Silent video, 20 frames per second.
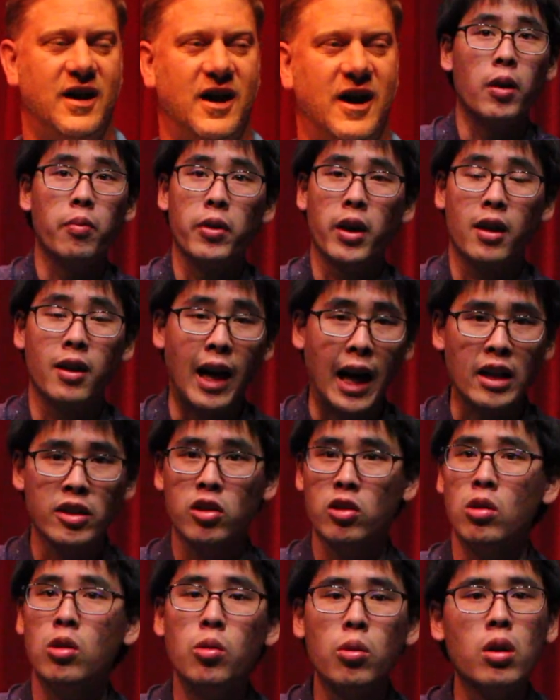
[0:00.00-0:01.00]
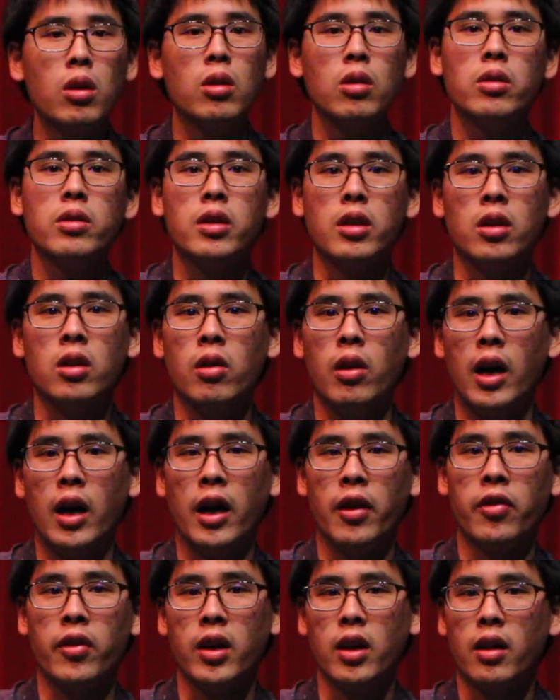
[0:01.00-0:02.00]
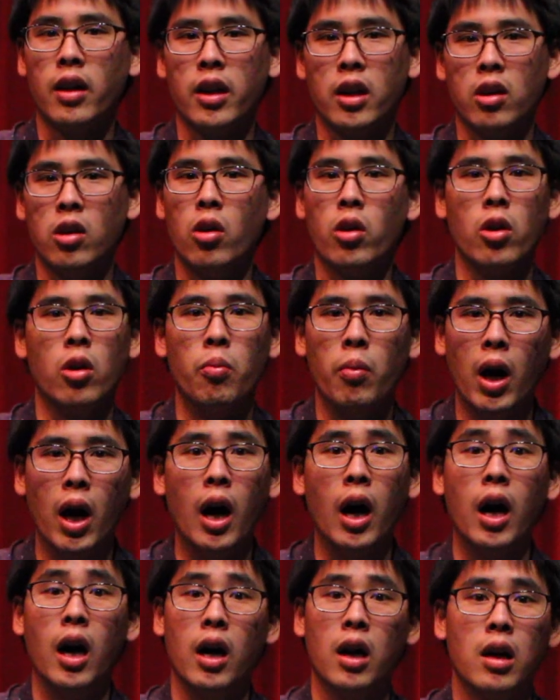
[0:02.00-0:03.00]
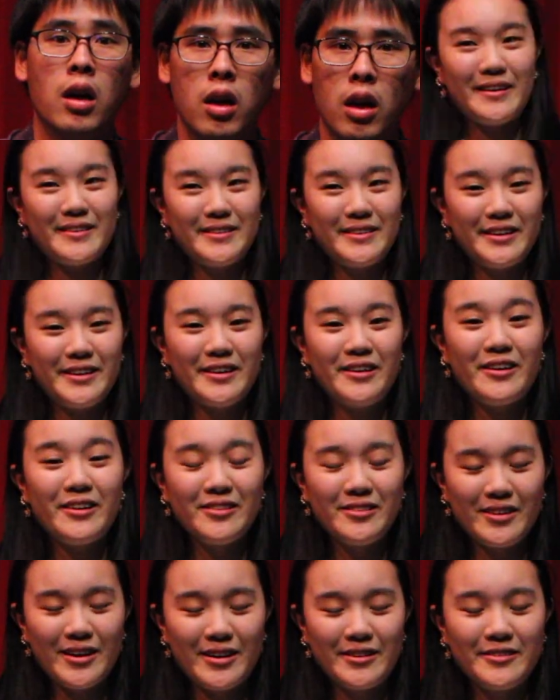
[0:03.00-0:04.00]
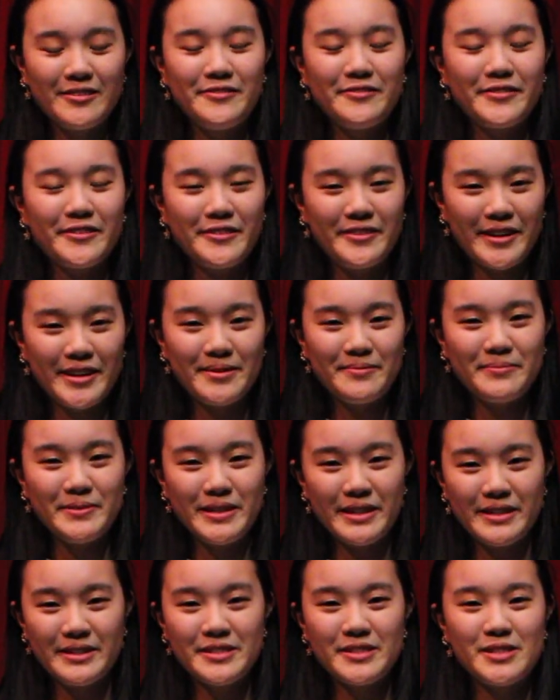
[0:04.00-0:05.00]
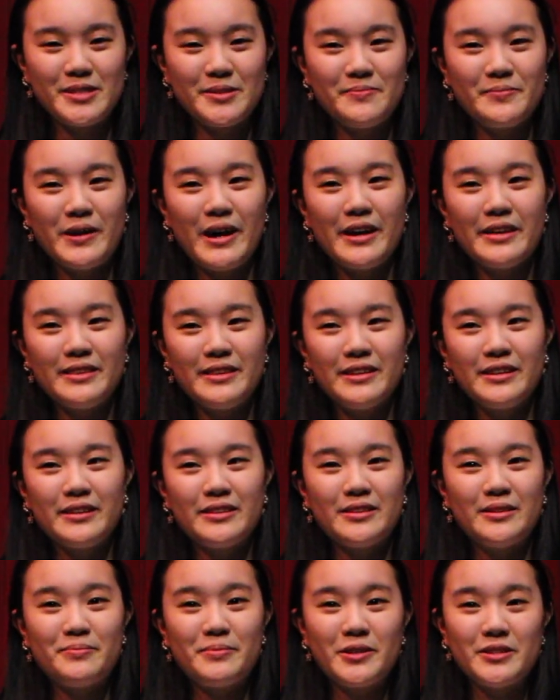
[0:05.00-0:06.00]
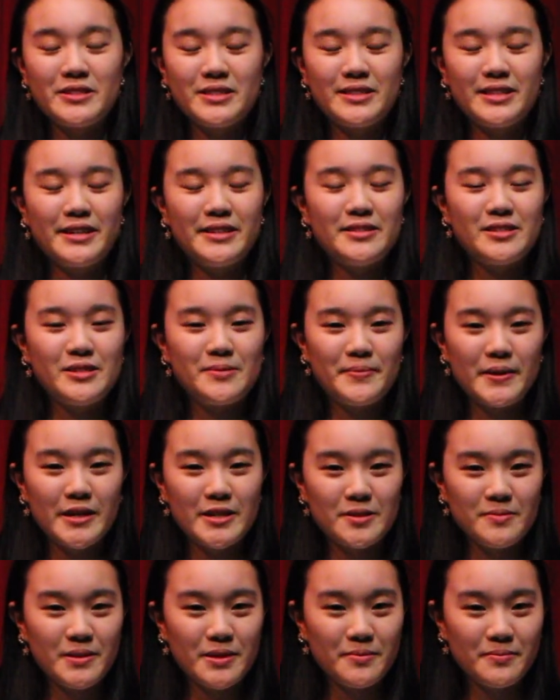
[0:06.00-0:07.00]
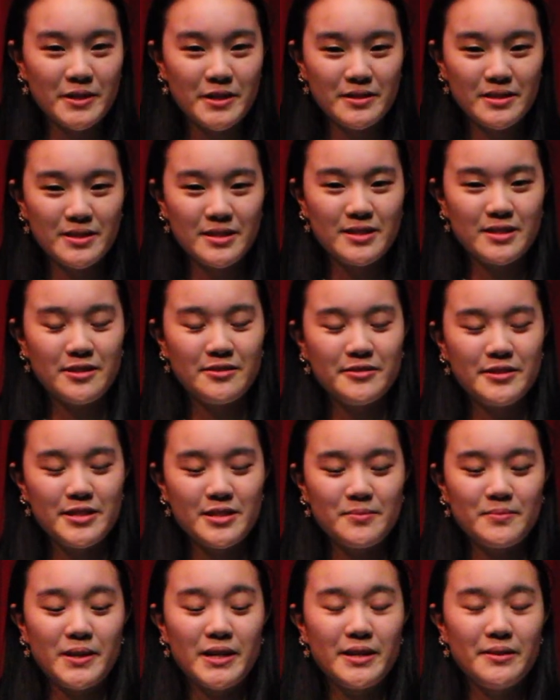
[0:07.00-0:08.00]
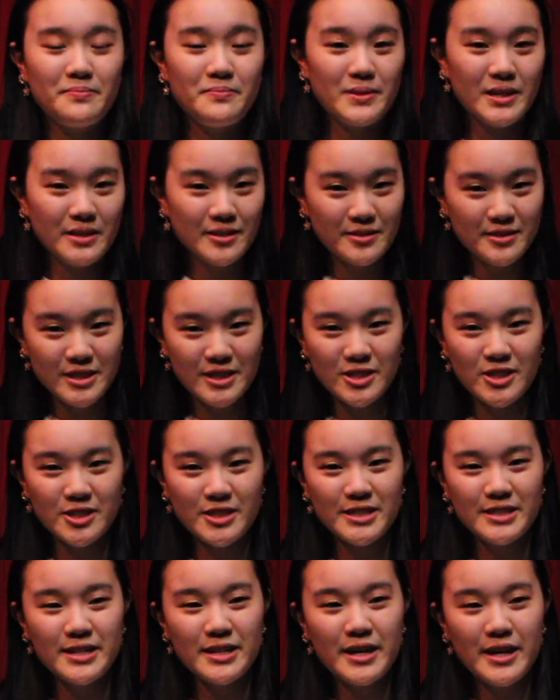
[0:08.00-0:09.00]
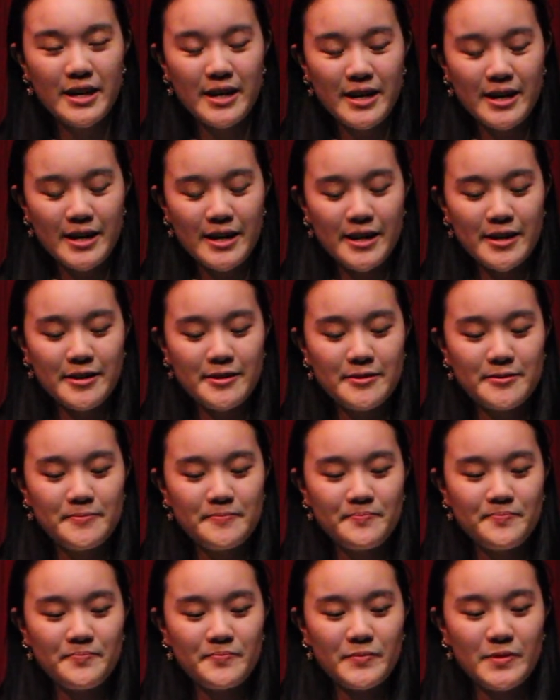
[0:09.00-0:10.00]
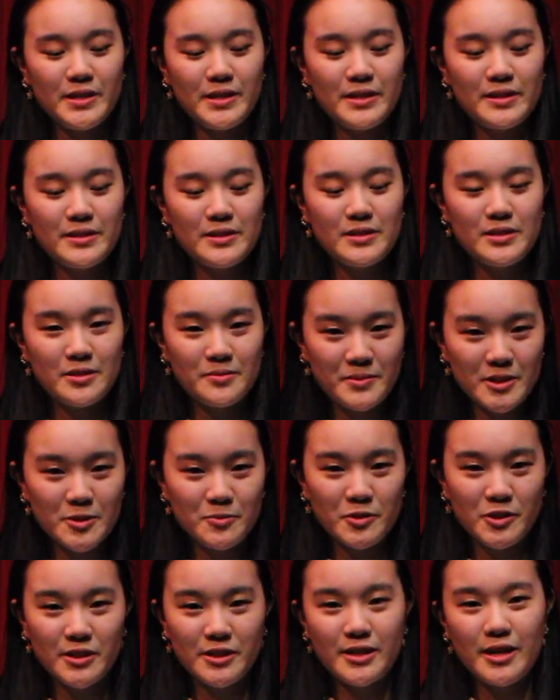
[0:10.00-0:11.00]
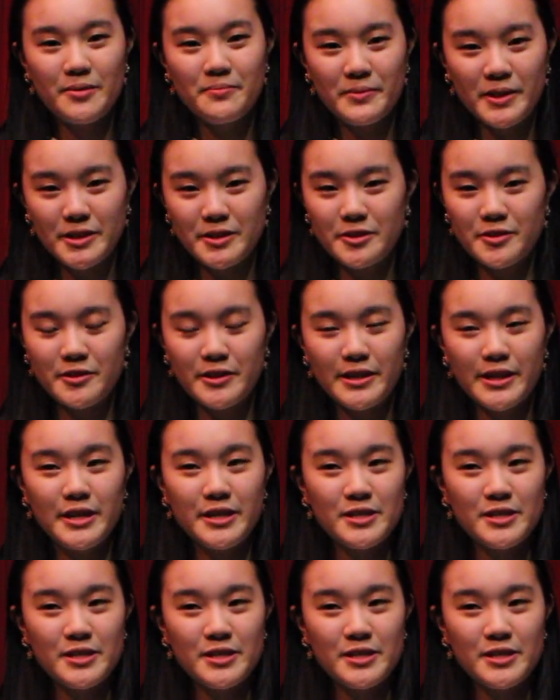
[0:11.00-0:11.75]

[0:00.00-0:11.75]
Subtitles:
From the classical world, I think Yo-Yo Ma. There are a lot of great pianists, but I think the person that inspires me the most is always my piano teacher. He is so much more than a mentor.